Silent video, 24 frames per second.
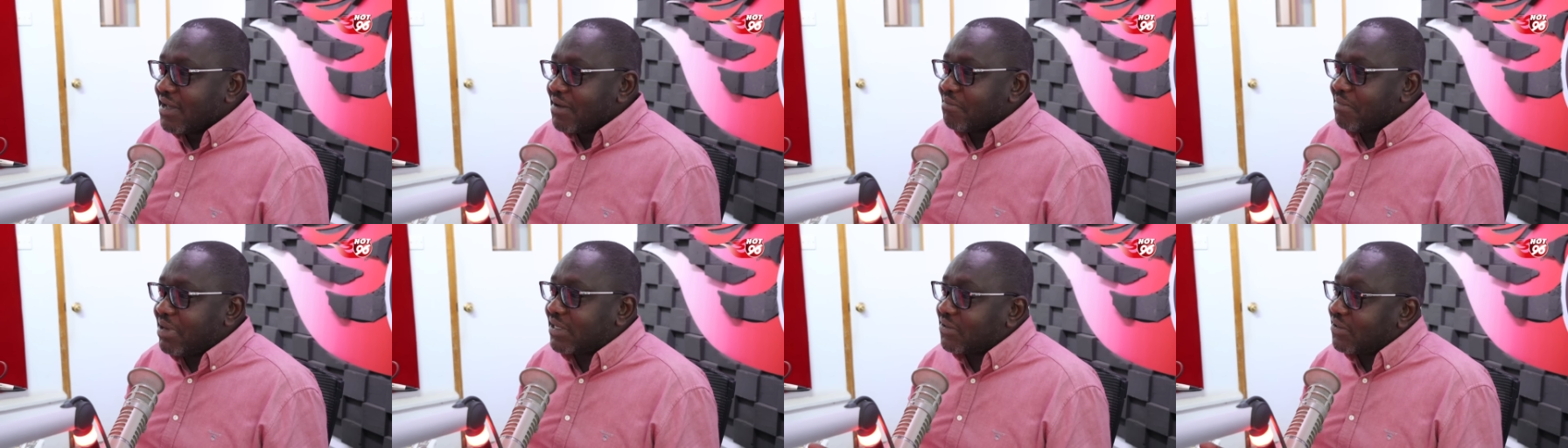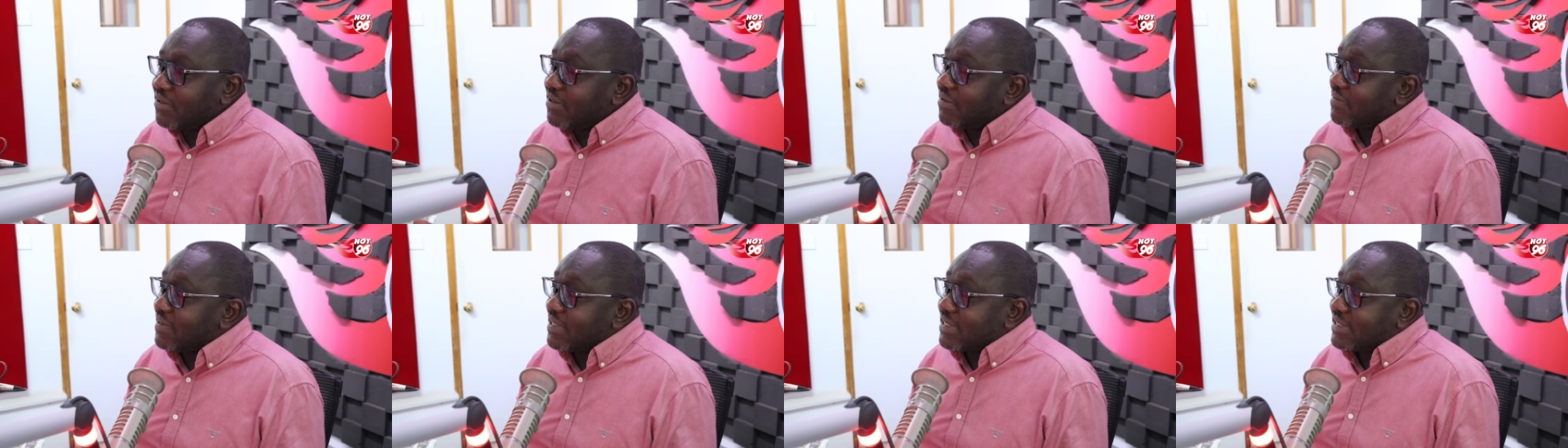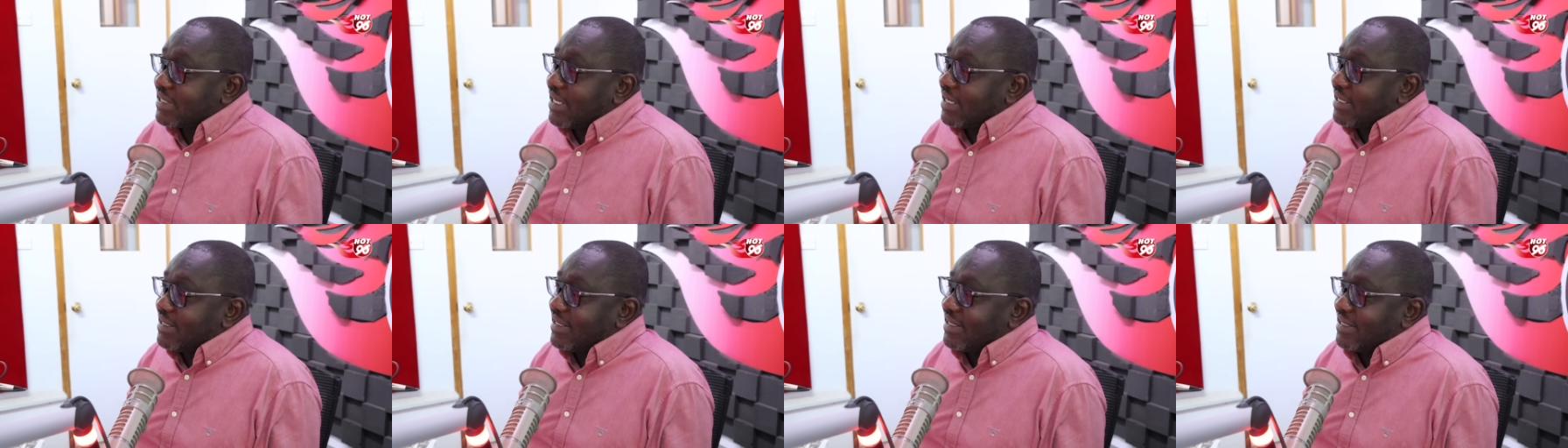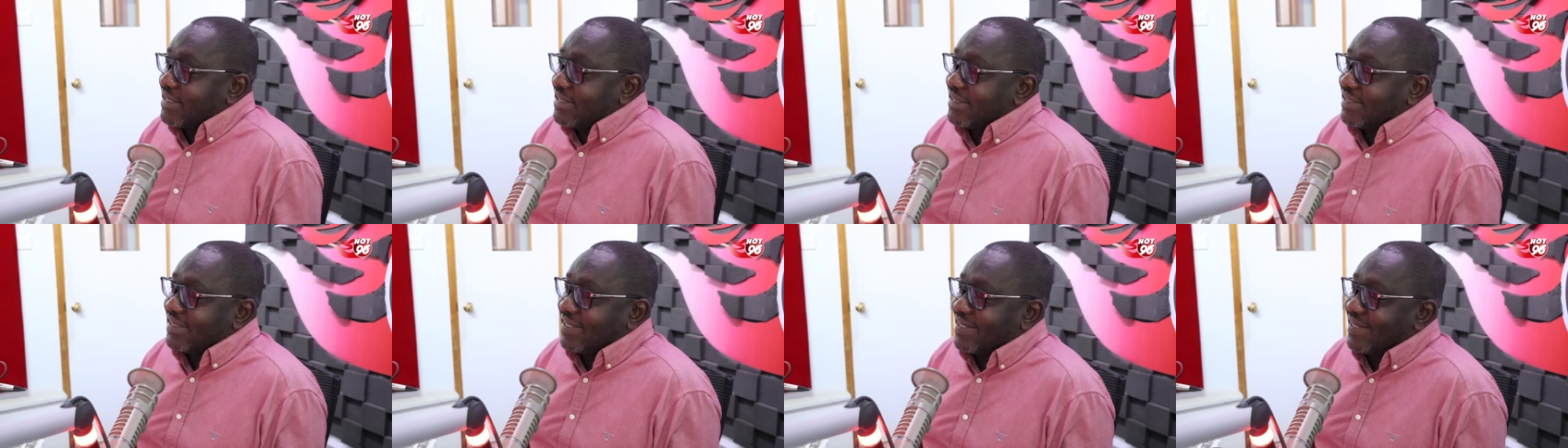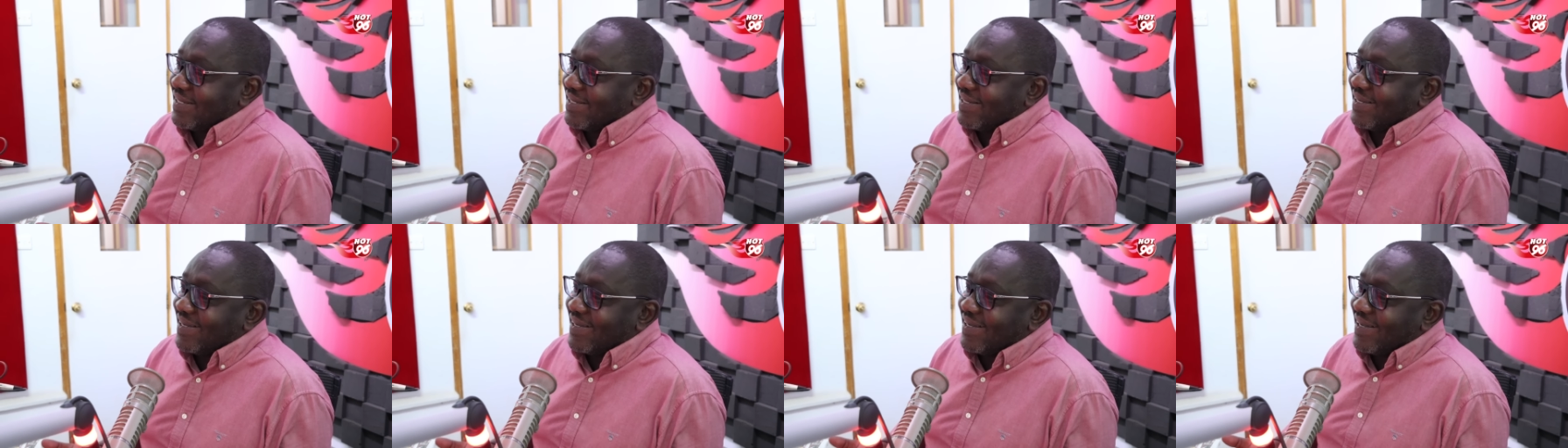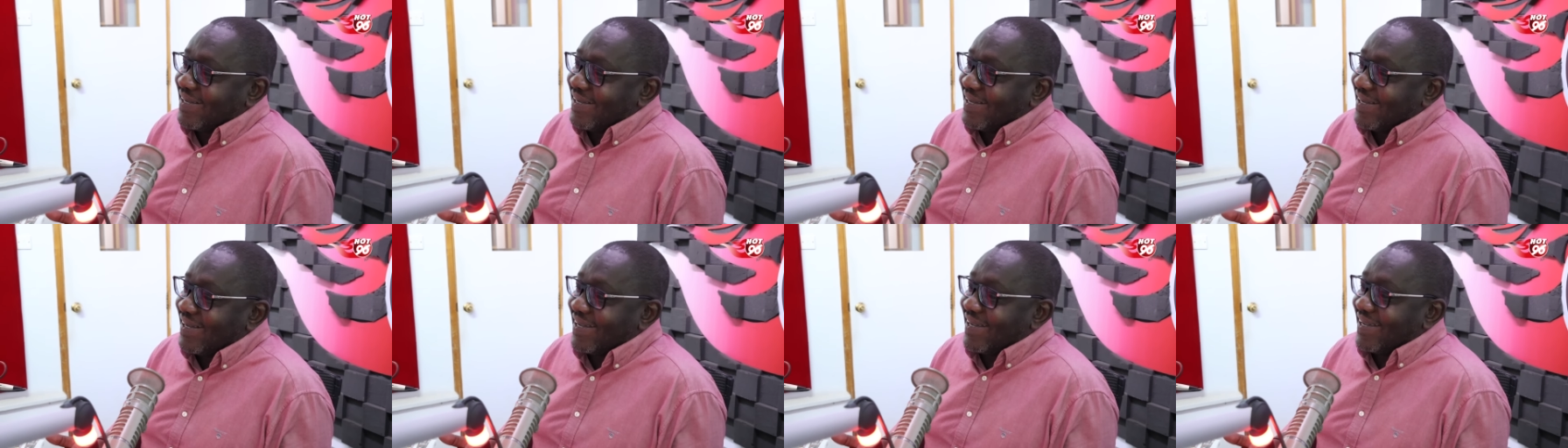But all of a sudden, there are three,
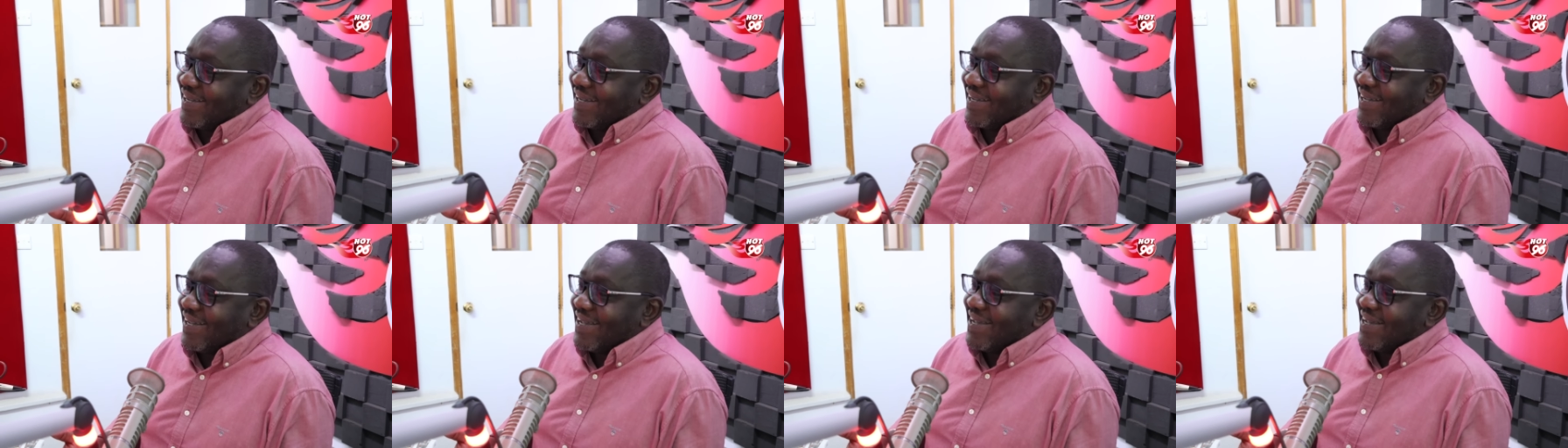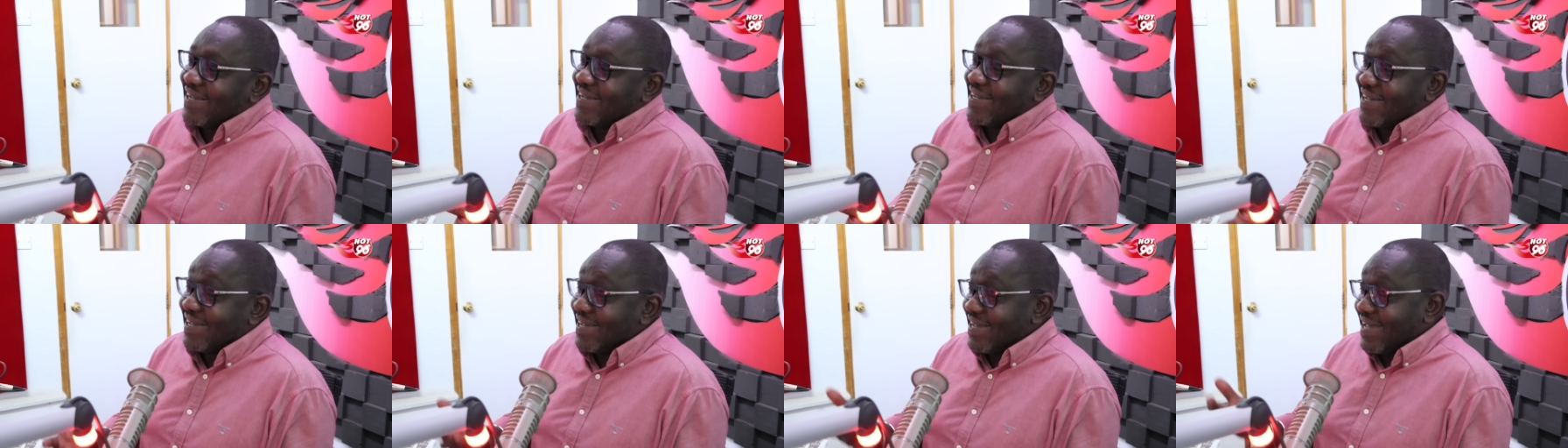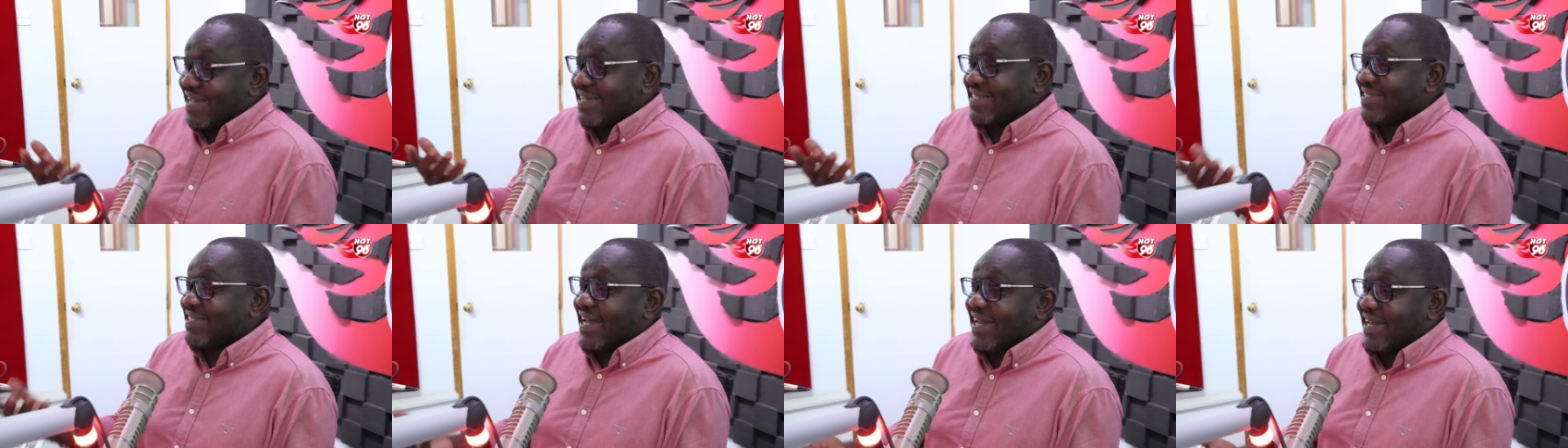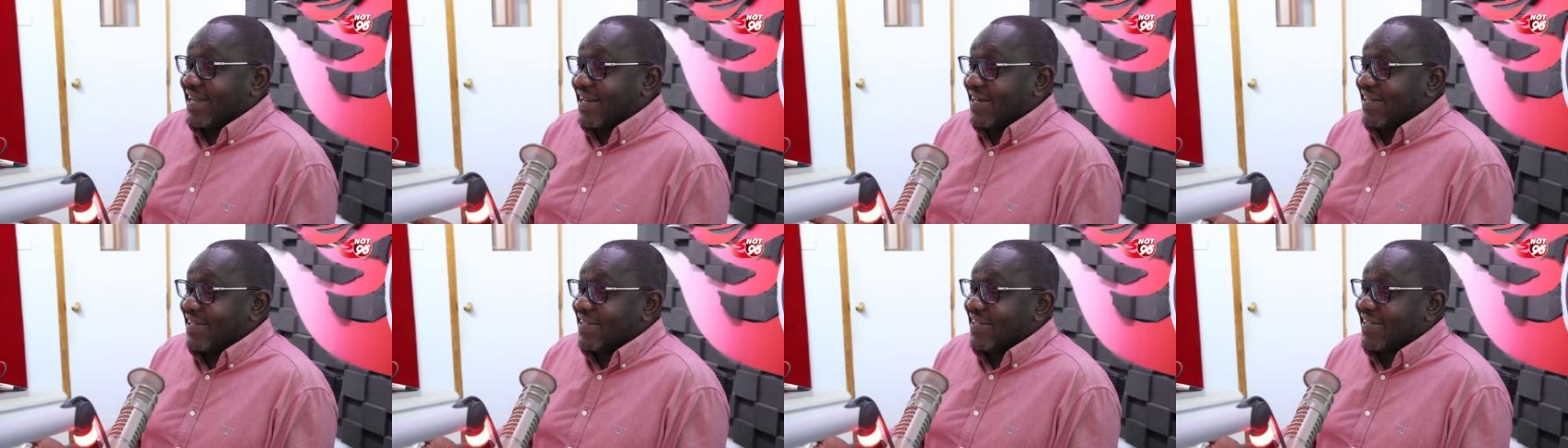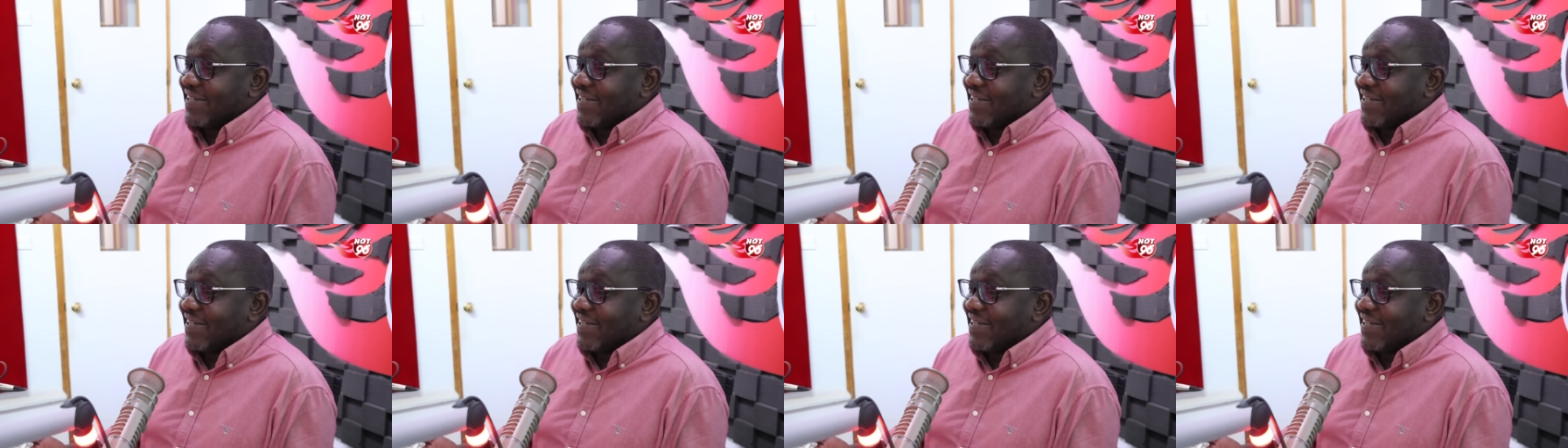four helicopters. Yeah, exactly